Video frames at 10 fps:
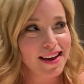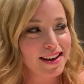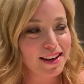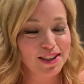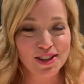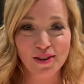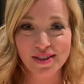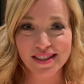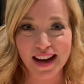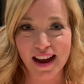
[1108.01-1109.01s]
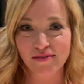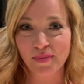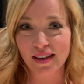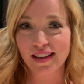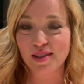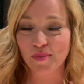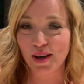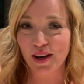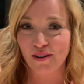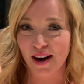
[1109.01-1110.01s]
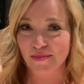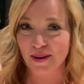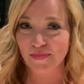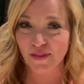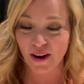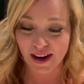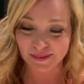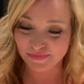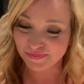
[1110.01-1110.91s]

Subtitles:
getting to know the staff, but it's pretty incredible. All right.